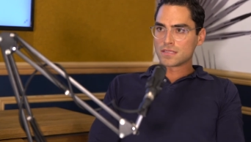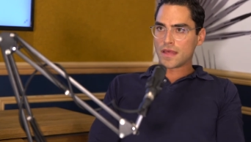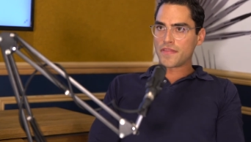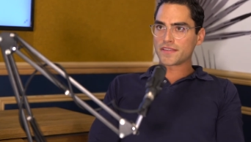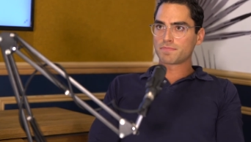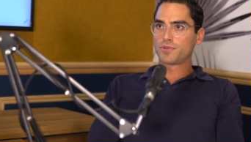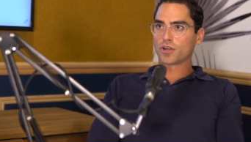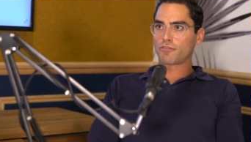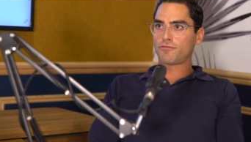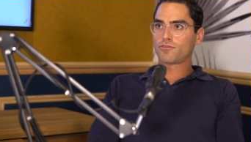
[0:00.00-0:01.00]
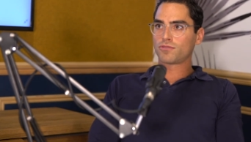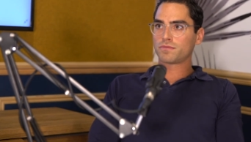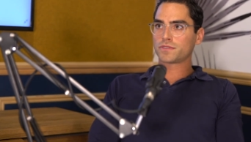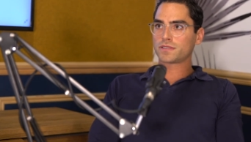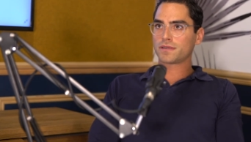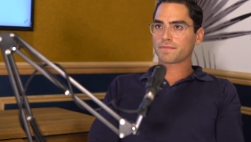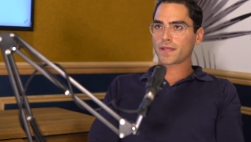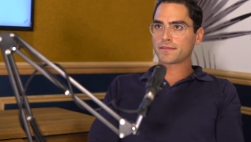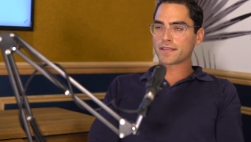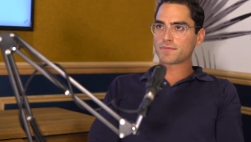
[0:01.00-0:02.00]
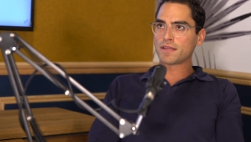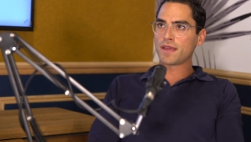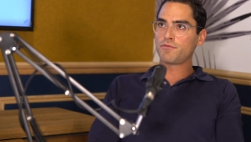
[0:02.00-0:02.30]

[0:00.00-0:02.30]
And this book formed, it, it,